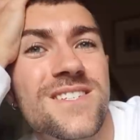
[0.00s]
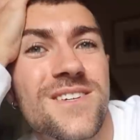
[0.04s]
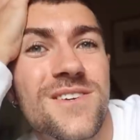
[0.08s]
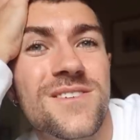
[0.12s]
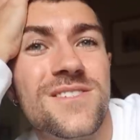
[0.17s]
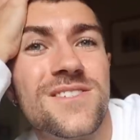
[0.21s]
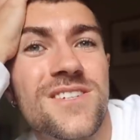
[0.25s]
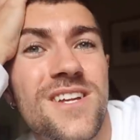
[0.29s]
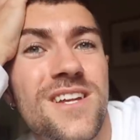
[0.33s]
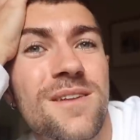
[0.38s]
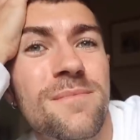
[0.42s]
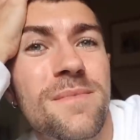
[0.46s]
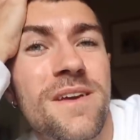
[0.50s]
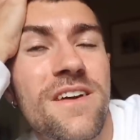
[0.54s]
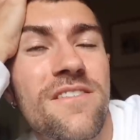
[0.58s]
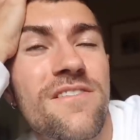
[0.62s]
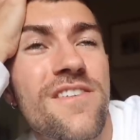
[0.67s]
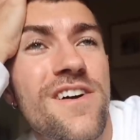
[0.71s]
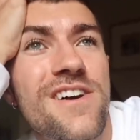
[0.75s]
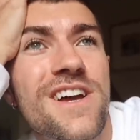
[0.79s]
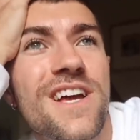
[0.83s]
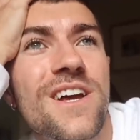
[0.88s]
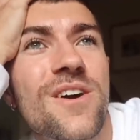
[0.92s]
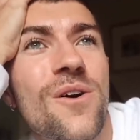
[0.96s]
So it's going to be a
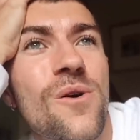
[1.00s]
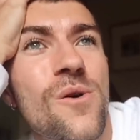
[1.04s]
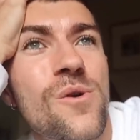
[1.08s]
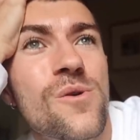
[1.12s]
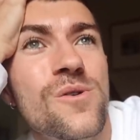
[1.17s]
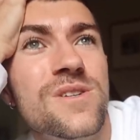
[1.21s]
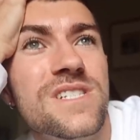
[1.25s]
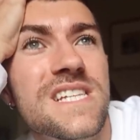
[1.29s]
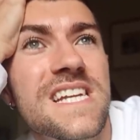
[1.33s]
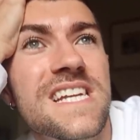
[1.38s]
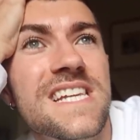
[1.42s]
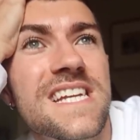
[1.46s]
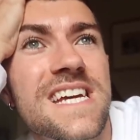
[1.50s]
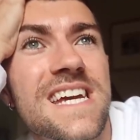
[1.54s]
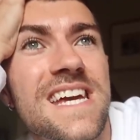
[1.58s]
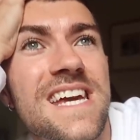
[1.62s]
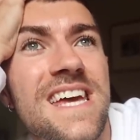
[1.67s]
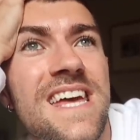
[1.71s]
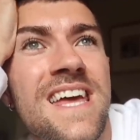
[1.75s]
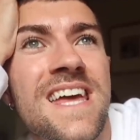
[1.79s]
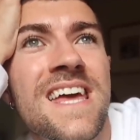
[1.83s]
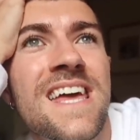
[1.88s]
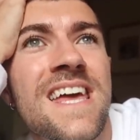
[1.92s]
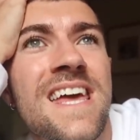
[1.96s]
very cosy
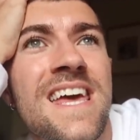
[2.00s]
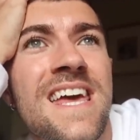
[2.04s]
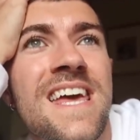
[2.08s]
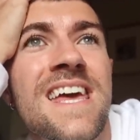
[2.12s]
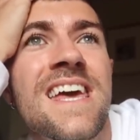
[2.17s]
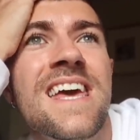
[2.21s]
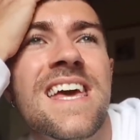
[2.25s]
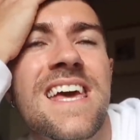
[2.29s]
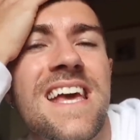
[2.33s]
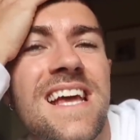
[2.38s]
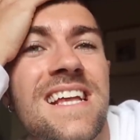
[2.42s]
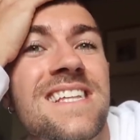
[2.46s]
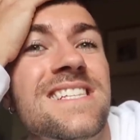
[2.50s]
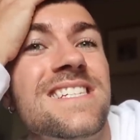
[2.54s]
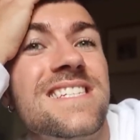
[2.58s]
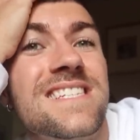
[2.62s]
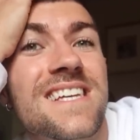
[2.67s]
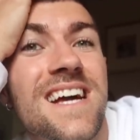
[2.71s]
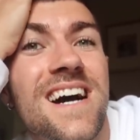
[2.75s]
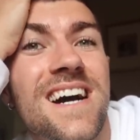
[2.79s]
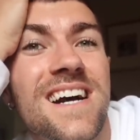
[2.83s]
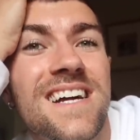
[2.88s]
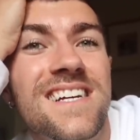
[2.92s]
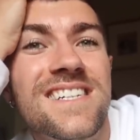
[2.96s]
day
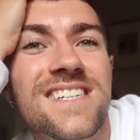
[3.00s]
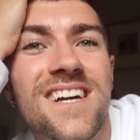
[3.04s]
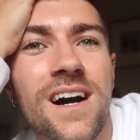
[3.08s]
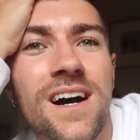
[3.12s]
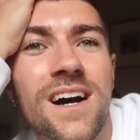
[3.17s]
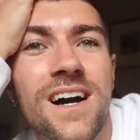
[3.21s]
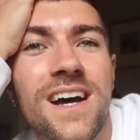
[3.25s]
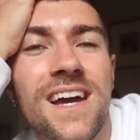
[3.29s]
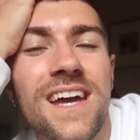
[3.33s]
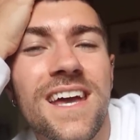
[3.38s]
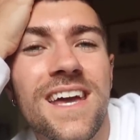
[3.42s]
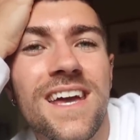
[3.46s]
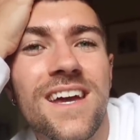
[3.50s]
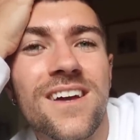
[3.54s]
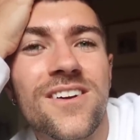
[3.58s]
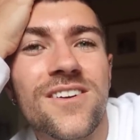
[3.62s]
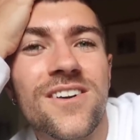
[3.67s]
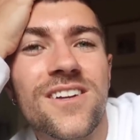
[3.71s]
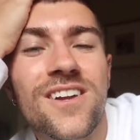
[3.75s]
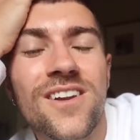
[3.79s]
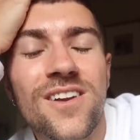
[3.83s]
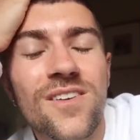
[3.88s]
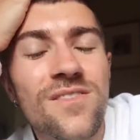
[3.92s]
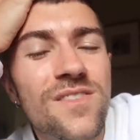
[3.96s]
inside. I
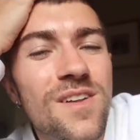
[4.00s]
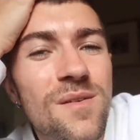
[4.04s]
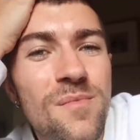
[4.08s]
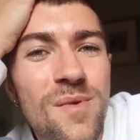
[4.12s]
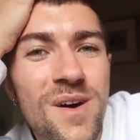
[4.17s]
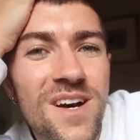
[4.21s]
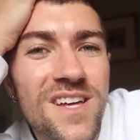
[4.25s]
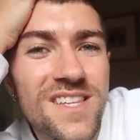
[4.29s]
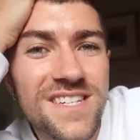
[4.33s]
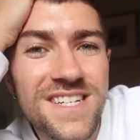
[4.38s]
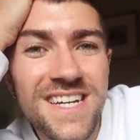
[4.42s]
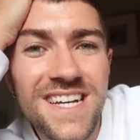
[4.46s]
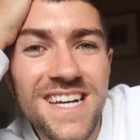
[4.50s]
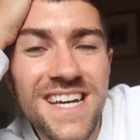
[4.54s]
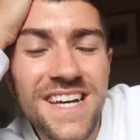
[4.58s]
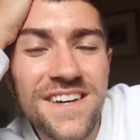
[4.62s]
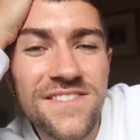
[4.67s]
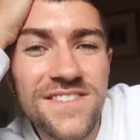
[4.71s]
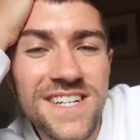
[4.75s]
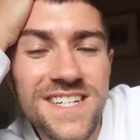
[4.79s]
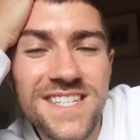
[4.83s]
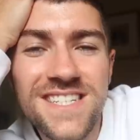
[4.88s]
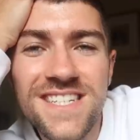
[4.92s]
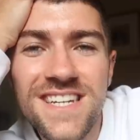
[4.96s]
got a lovely birthday
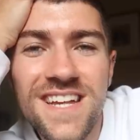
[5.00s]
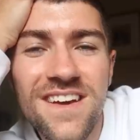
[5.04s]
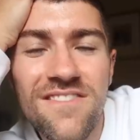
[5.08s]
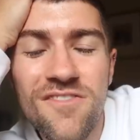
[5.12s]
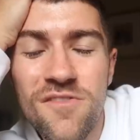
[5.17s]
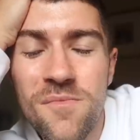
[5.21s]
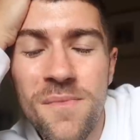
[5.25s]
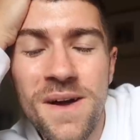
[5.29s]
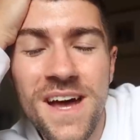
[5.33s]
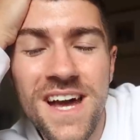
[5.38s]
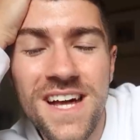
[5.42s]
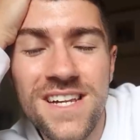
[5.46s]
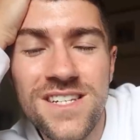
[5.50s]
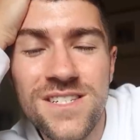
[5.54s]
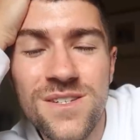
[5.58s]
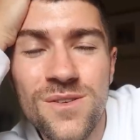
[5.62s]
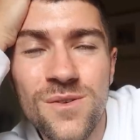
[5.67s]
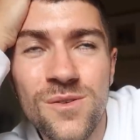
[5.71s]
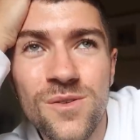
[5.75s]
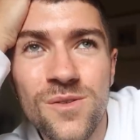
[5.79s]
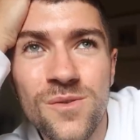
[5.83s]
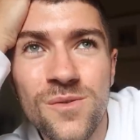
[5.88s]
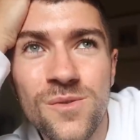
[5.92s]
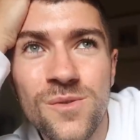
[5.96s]
gift yesterday from my aunt and
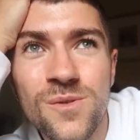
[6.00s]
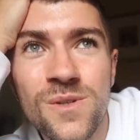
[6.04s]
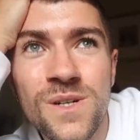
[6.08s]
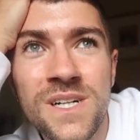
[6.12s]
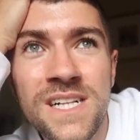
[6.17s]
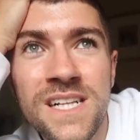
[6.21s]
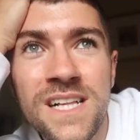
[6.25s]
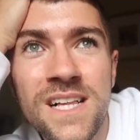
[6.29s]
uncle.